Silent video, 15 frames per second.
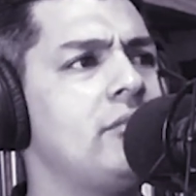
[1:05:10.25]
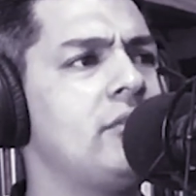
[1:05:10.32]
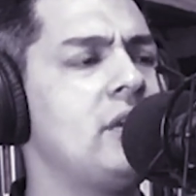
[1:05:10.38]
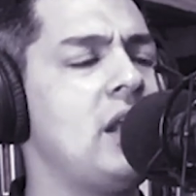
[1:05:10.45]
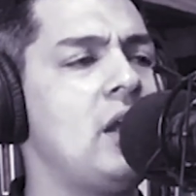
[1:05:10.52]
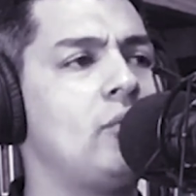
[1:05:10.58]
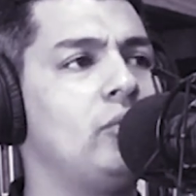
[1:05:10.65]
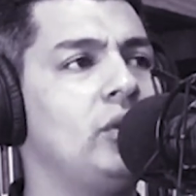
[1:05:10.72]
they're
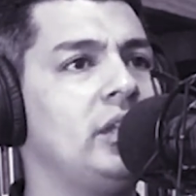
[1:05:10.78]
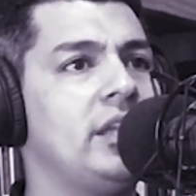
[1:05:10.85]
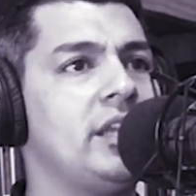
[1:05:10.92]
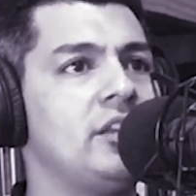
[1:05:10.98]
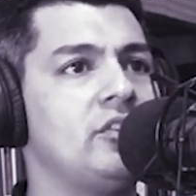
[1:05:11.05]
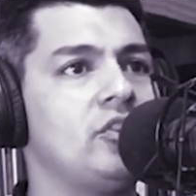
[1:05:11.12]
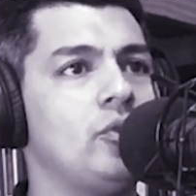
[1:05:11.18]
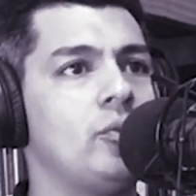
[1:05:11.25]
not really
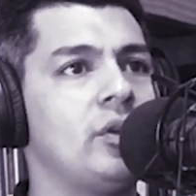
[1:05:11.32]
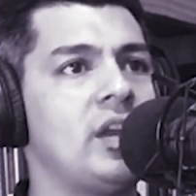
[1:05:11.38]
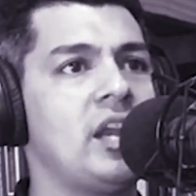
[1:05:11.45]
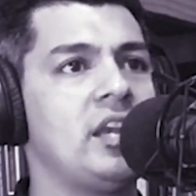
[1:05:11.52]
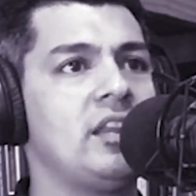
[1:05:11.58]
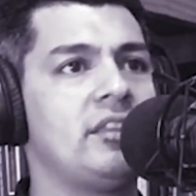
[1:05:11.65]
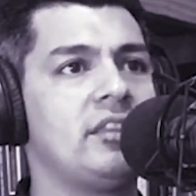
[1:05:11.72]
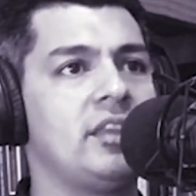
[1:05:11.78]
doing
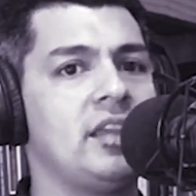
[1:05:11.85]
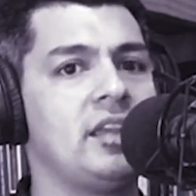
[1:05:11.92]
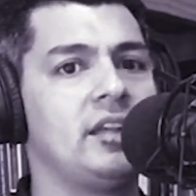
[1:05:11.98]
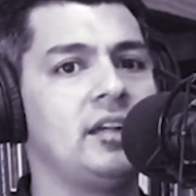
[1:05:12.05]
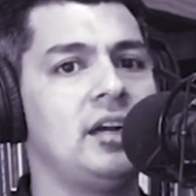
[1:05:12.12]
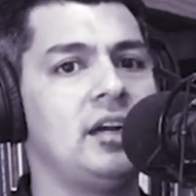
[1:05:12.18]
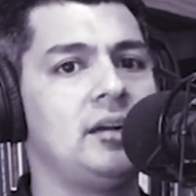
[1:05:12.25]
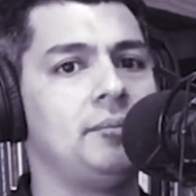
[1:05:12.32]

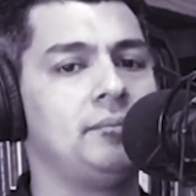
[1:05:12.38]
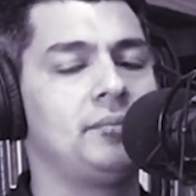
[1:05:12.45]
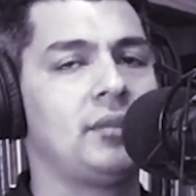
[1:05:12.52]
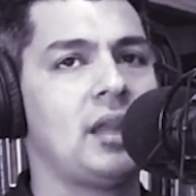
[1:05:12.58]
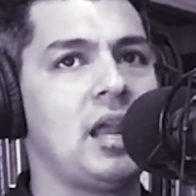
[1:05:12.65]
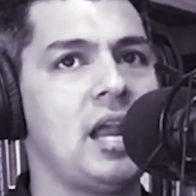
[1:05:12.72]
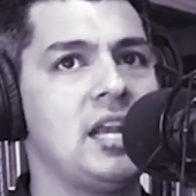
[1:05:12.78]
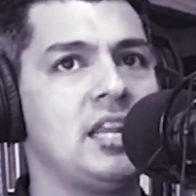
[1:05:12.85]
anything
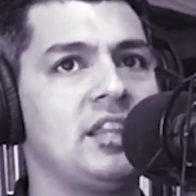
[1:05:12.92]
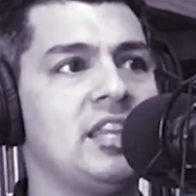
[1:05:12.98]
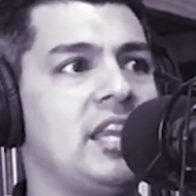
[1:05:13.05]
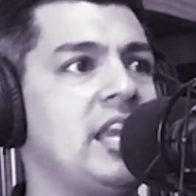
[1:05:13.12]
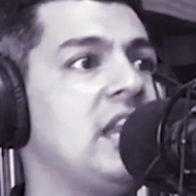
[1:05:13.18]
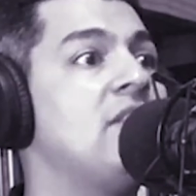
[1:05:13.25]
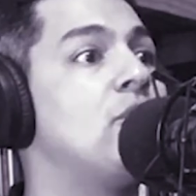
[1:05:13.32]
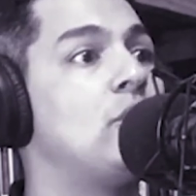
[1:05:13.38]

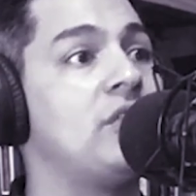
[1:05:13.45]
anything evil.